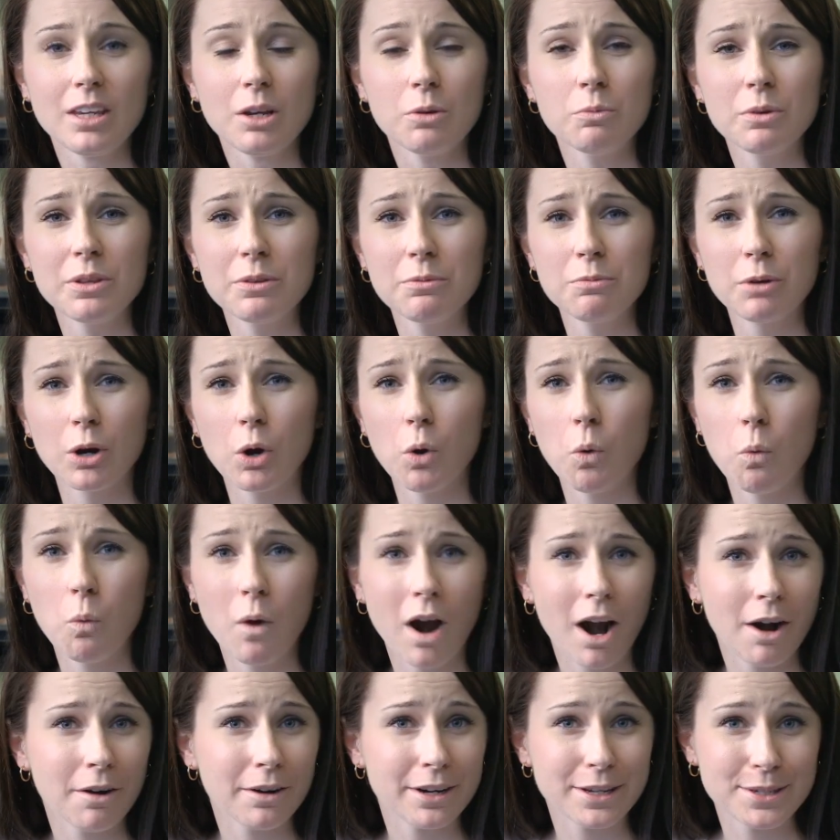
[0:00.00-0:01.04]
with
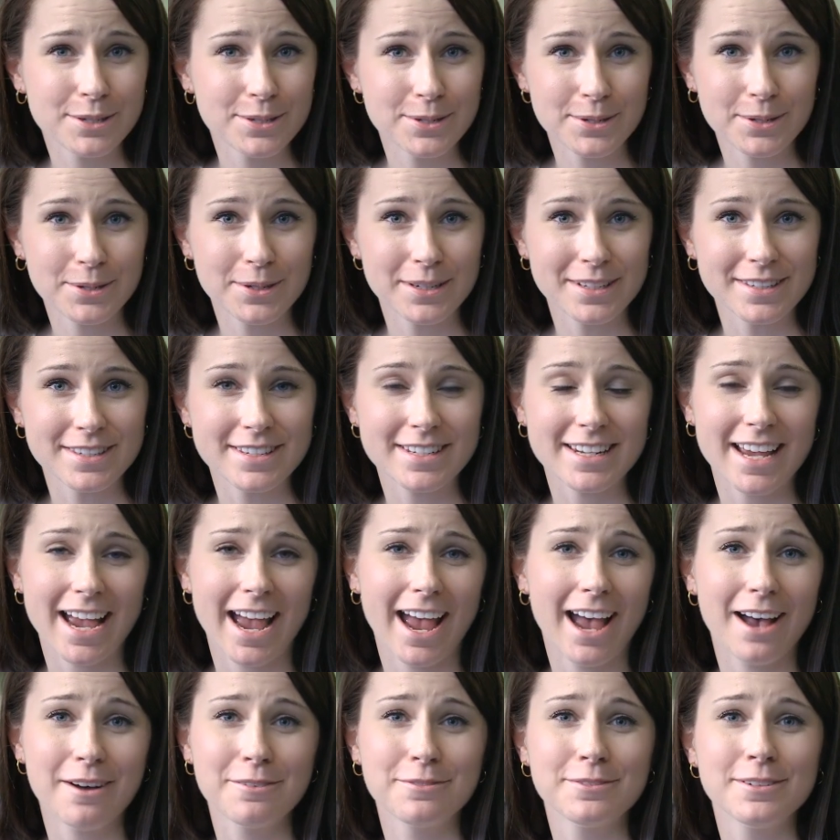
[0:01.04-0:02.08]
requiring students to
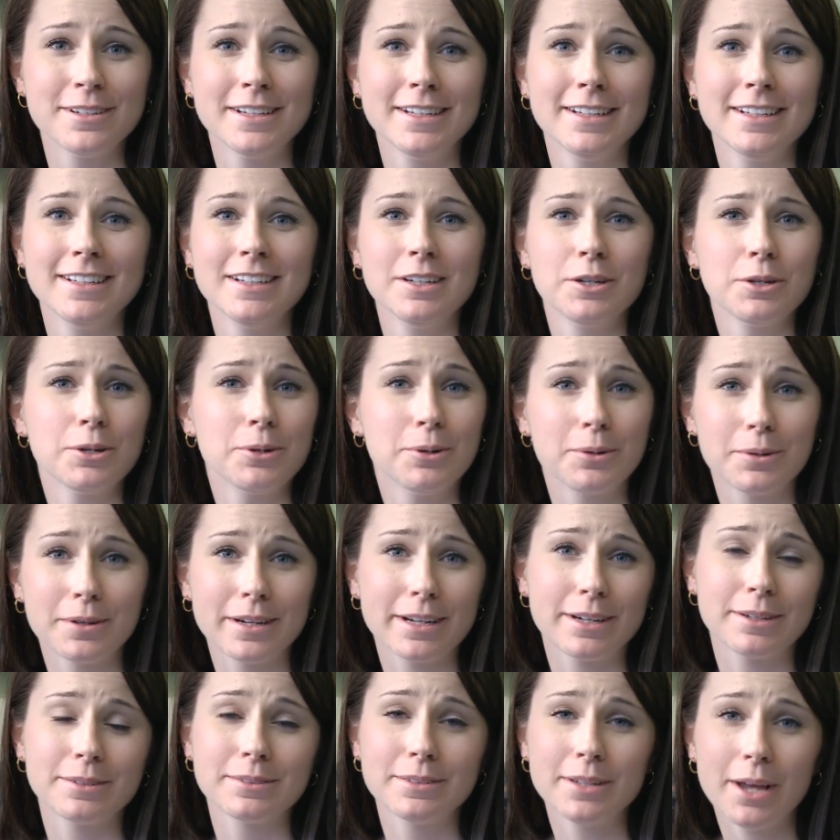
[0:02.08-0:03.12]
have
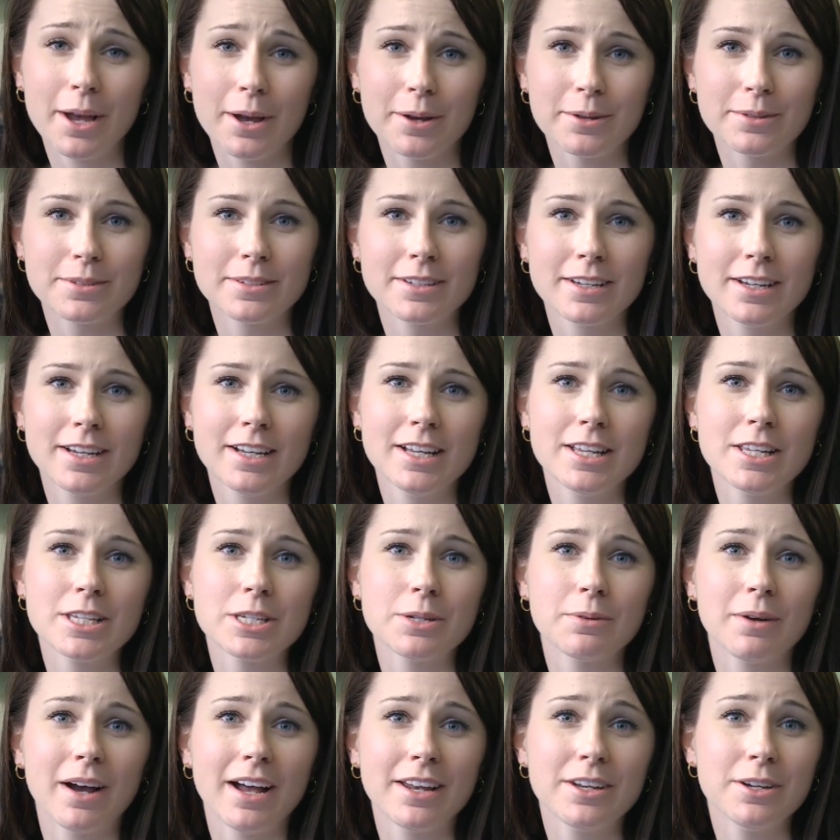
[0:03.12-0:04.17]
Cornell Notes,
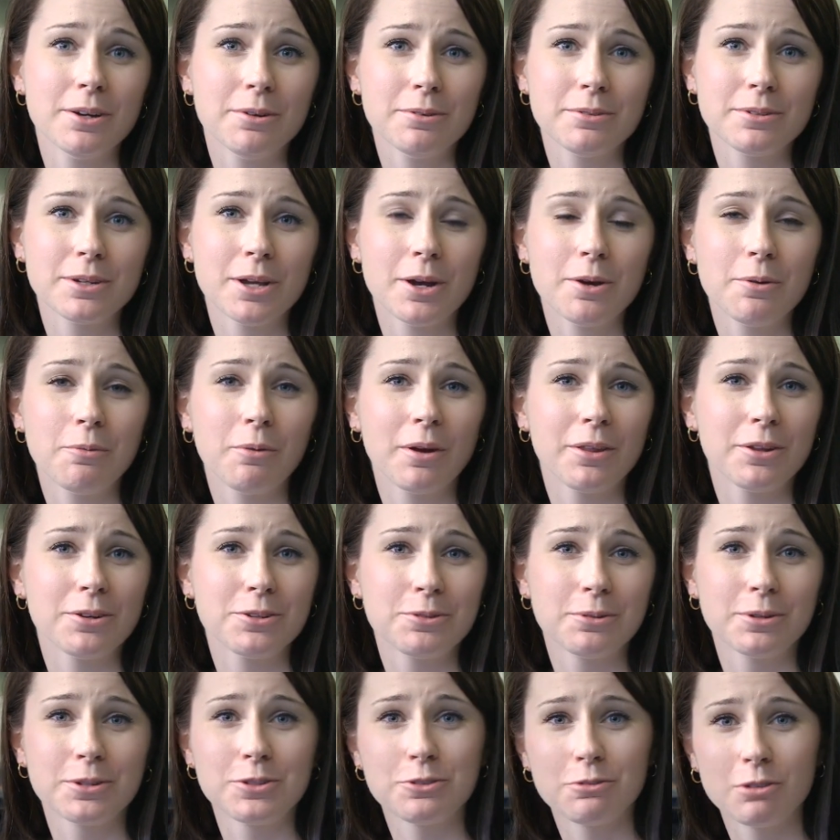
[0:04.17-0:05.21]
so I don't know whether
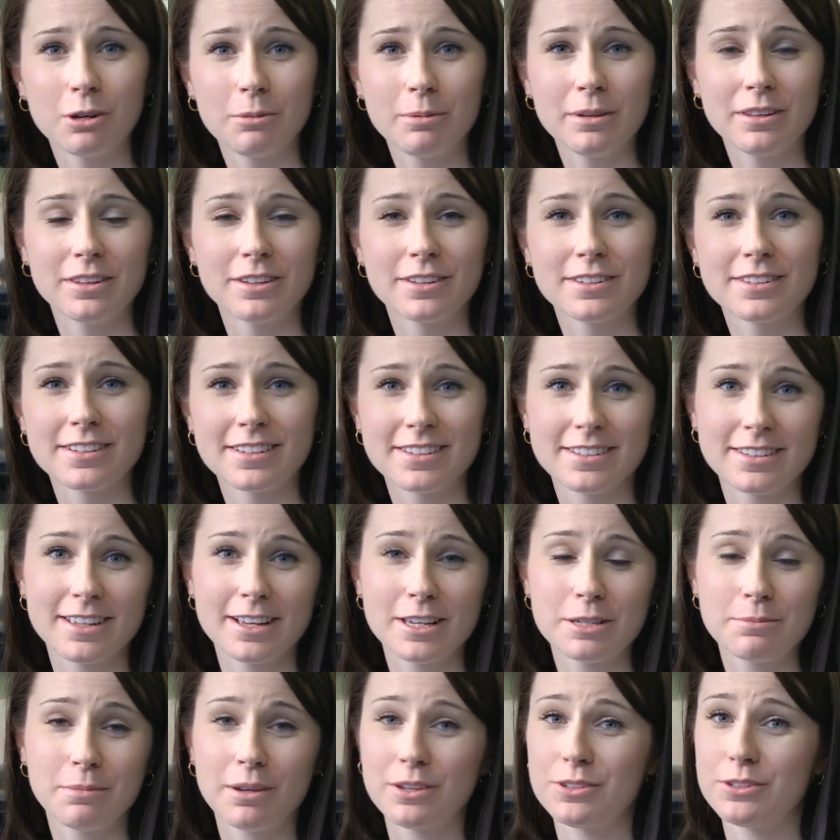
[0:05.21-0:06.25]
to attribute the
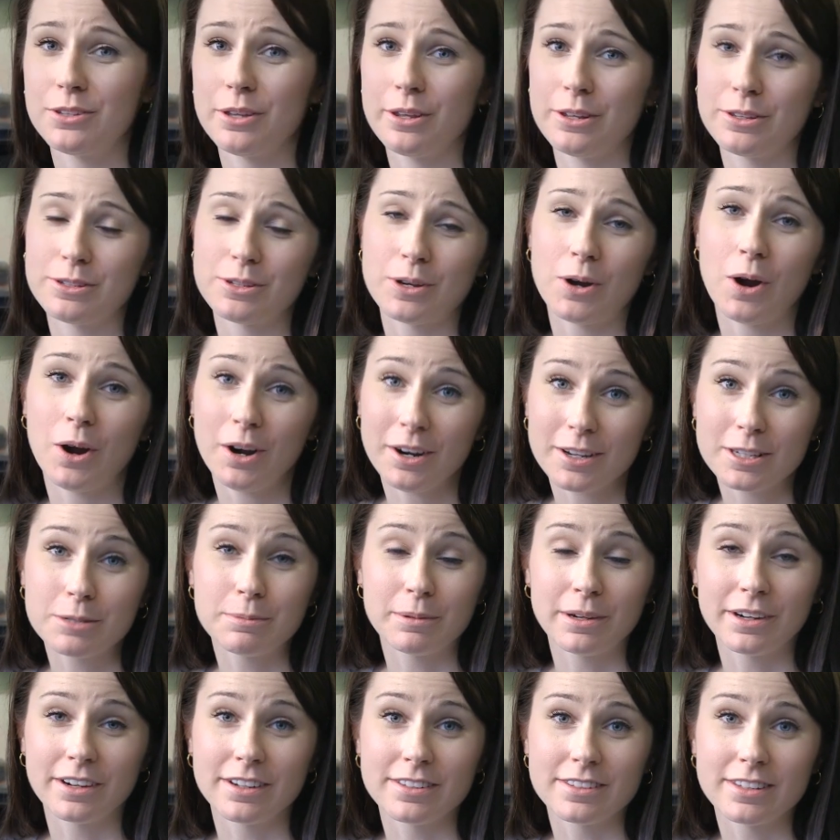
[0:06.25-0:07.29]
success my students are
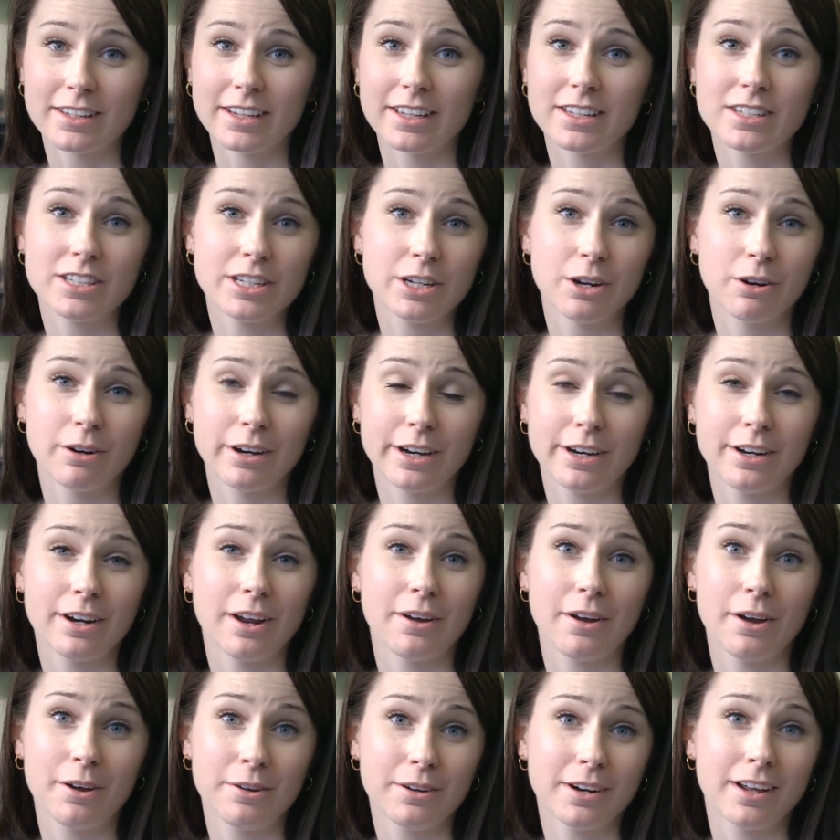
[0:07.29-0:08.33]
experiencing in DRE
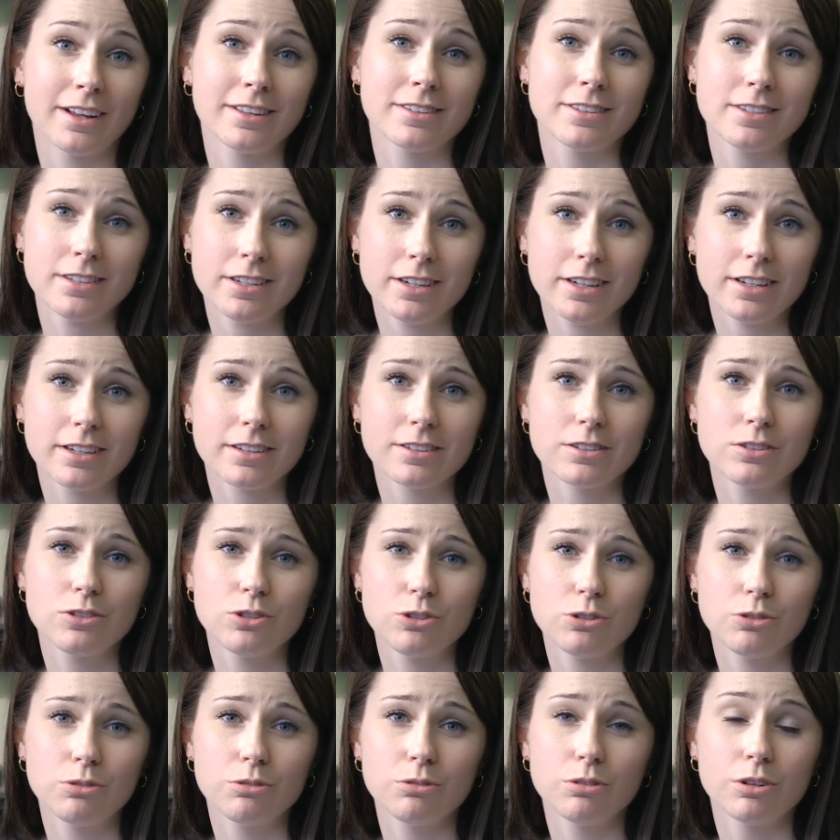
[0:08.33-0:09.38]
096
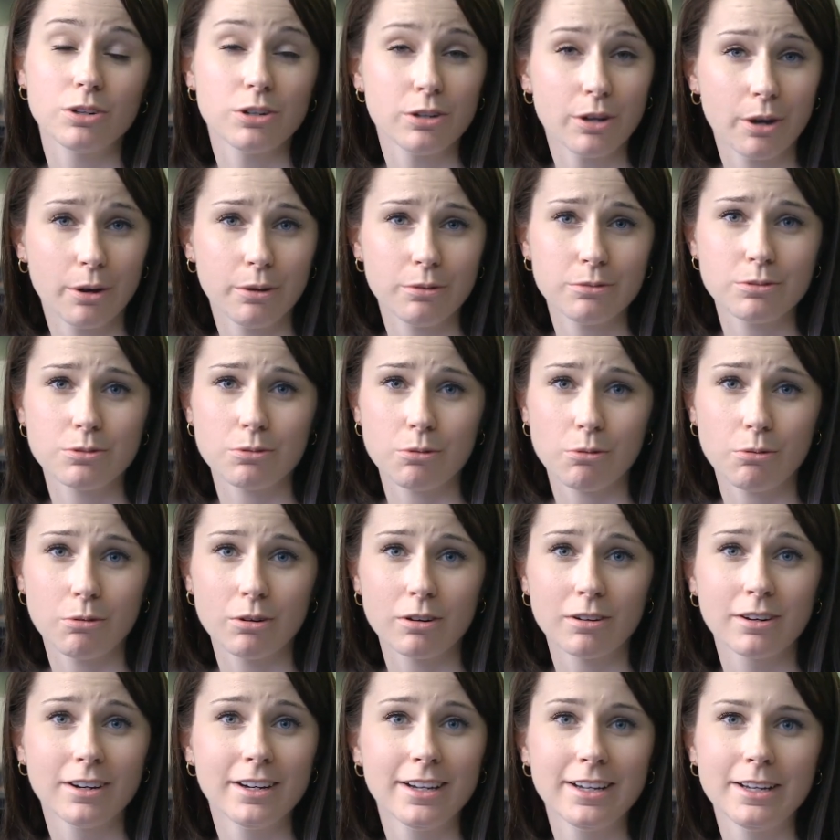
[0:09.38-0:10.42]
to the notes
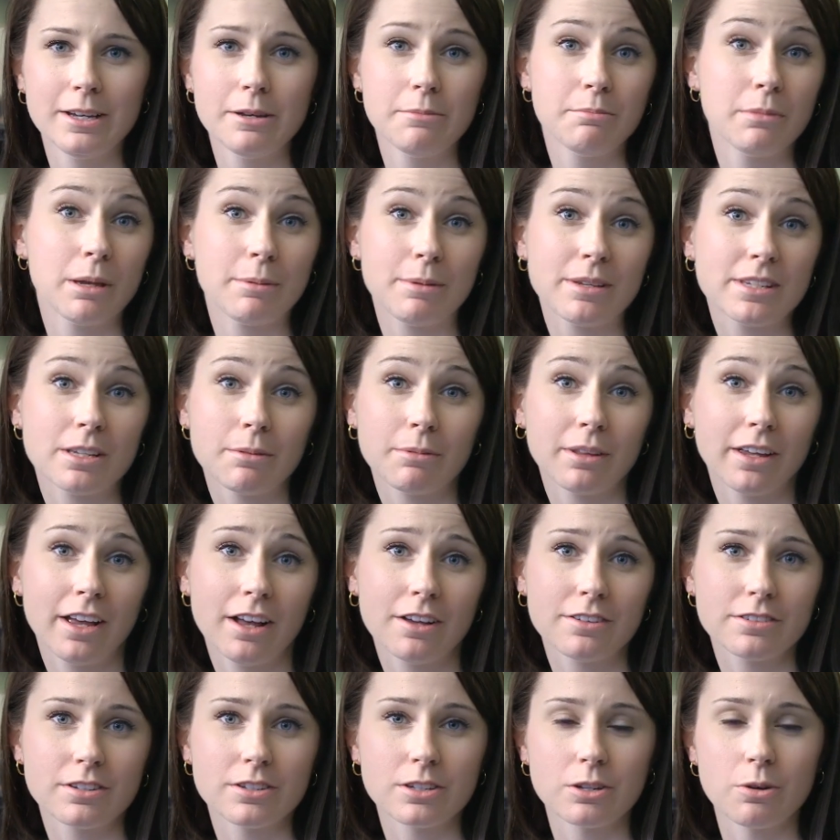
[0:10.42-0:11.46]
or maybe something
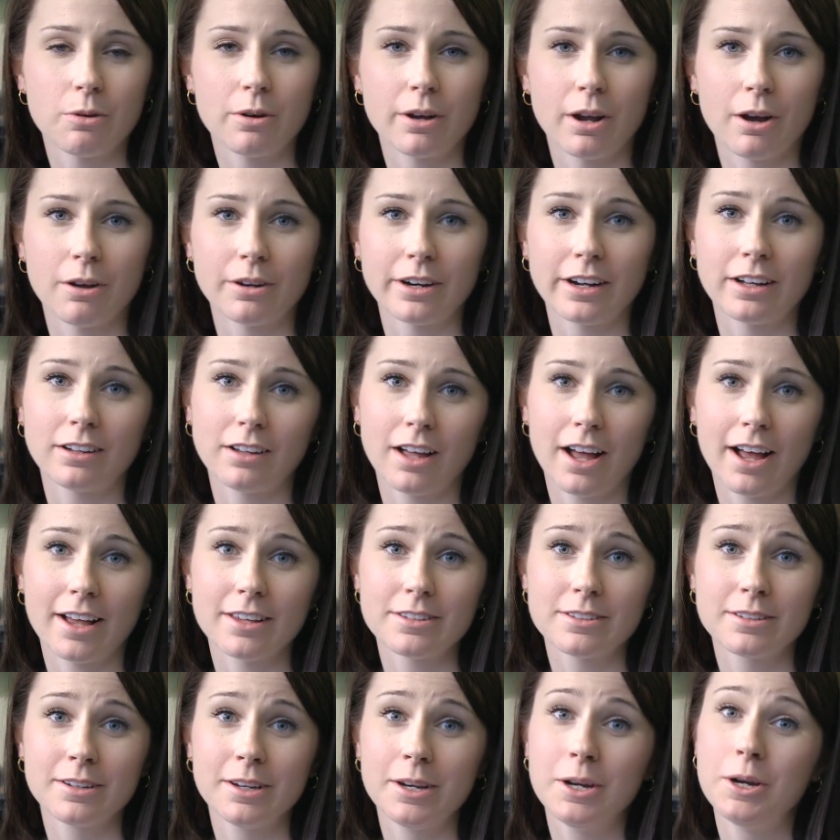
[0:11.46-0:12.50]
else that's going on in
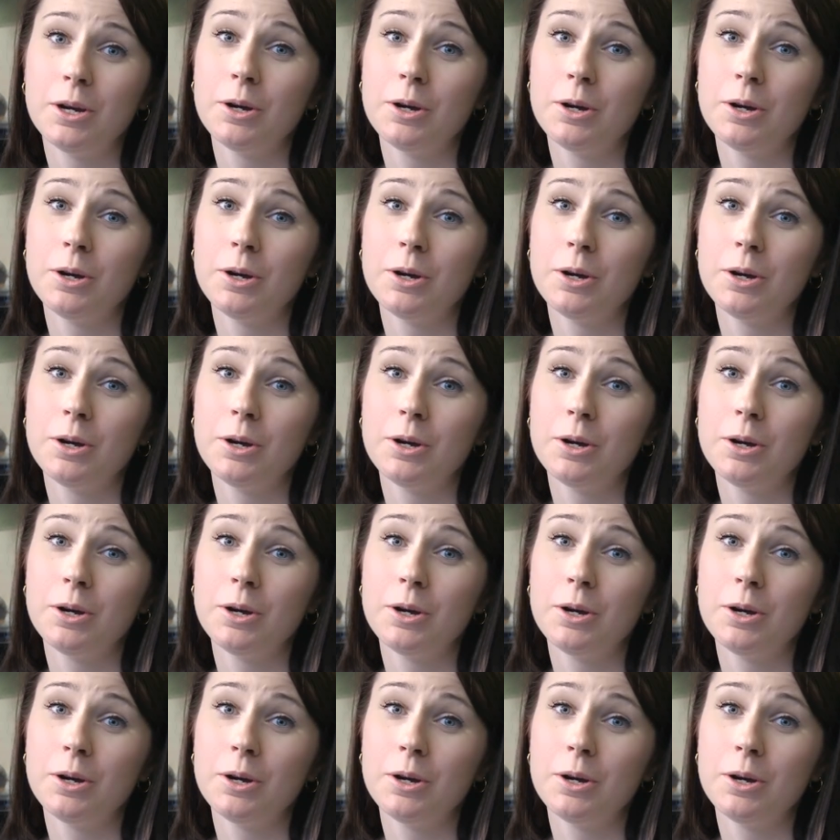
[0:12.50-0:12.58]
class.